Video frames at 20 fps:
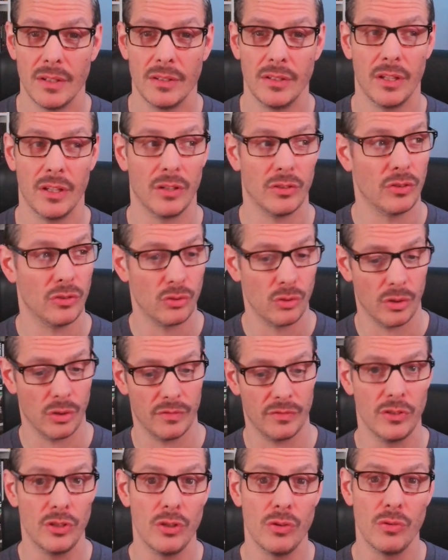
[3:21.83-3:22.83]
you know, to sort
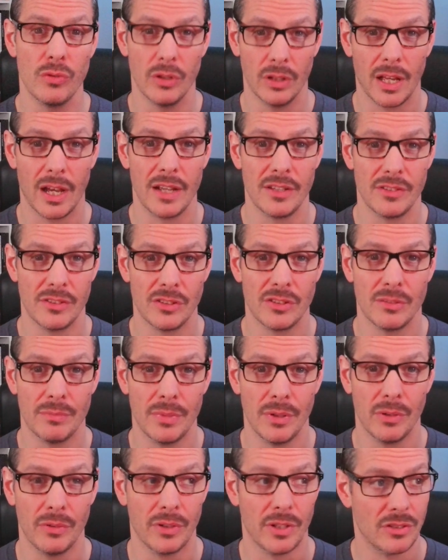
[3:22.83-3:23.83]
of utilize its
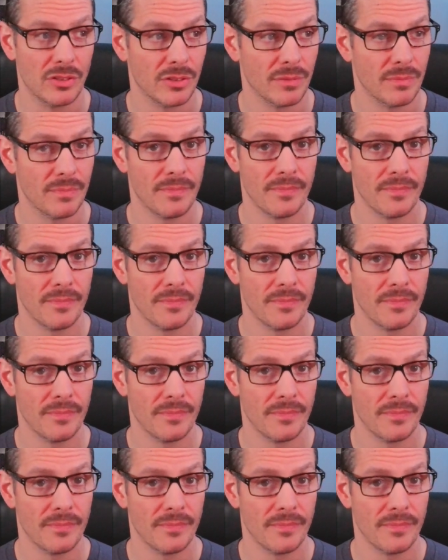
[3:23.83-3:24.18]
abilities.